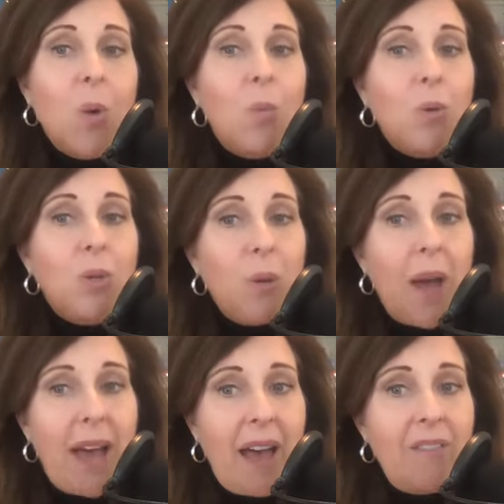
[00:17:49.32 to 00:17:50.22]
when you
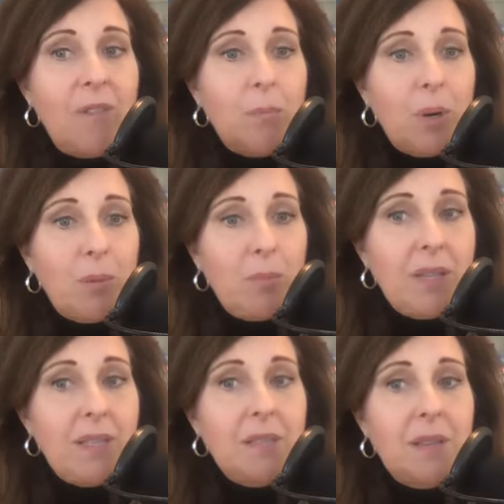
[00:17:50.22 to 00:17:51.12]
have a
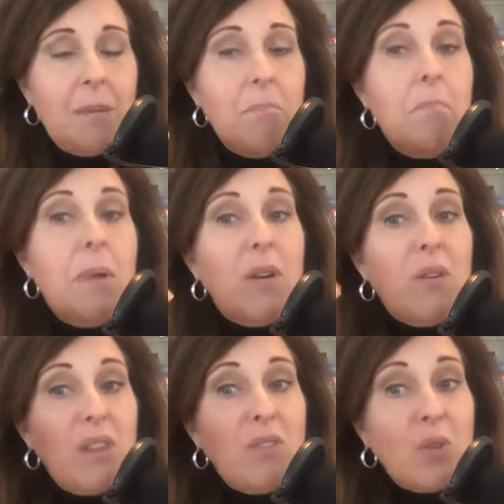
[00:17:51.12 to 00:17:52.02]
purpose bigger
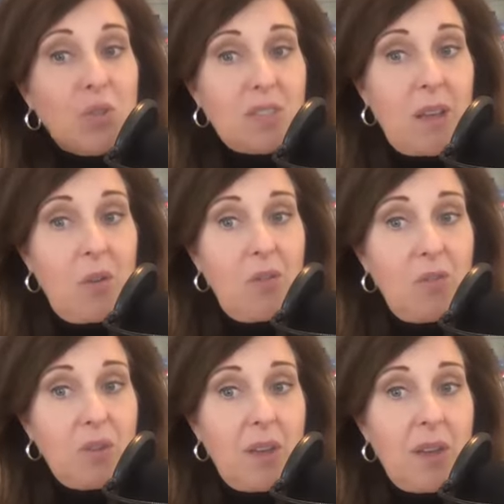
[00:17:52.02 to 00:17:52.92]
than
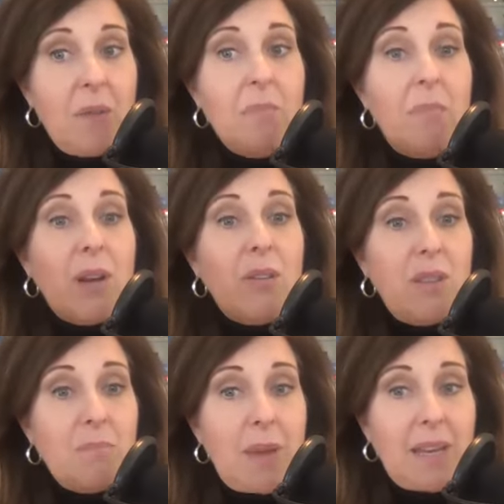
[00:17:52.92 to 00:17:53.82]
yourself, bigger
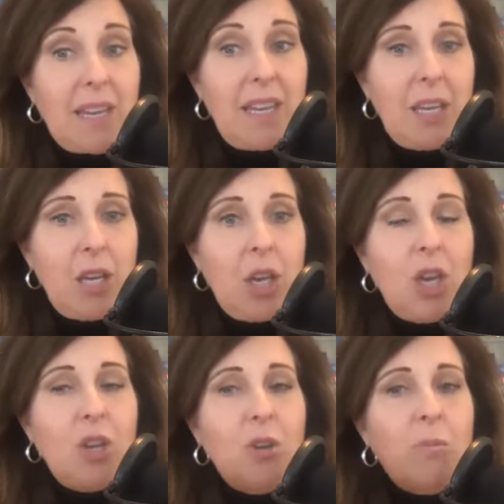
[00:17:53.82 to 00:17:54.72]
than money,
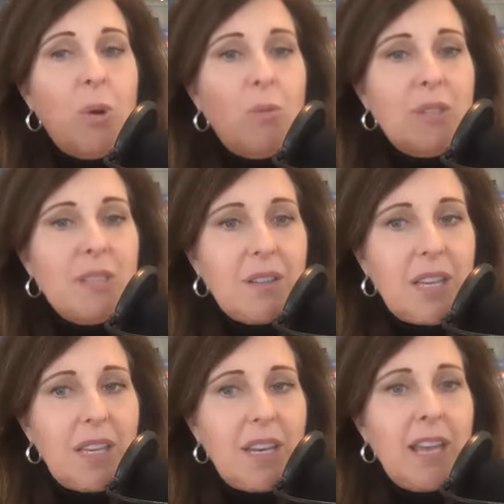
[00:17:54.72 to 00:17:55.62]
you're more
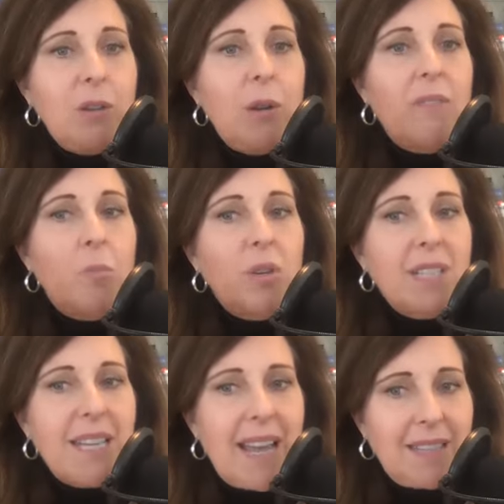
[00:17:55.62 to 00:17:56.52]
resilient and you have more
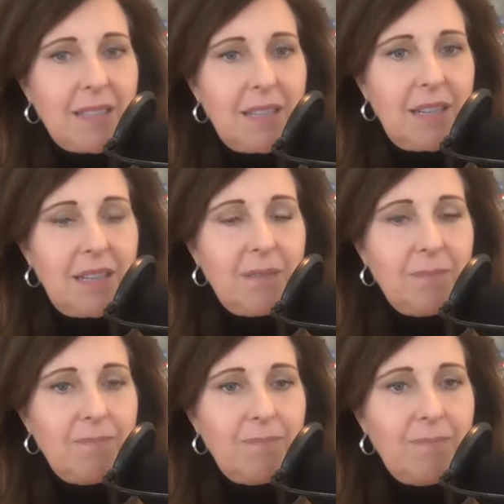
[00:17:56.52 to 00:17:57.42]
tenacity
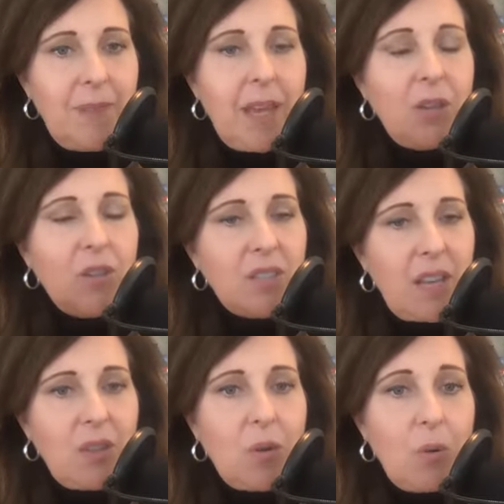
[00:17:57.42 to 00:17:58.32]
and you
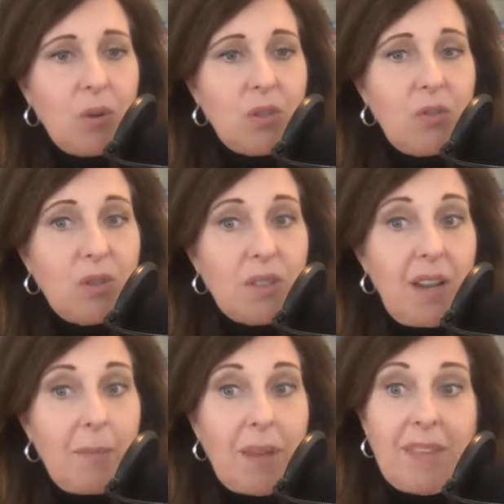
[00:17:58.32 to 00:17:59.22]
stay the course over
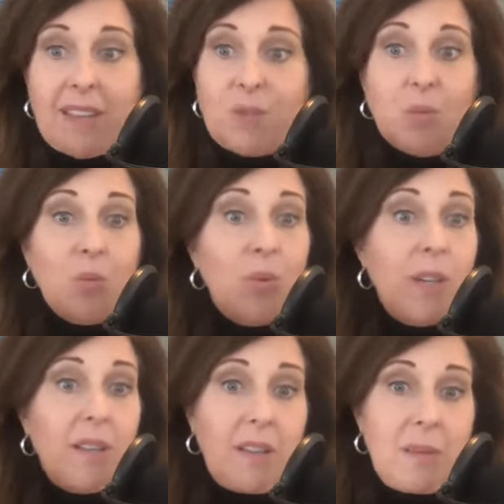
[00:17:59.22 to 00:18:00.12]
time. And that's really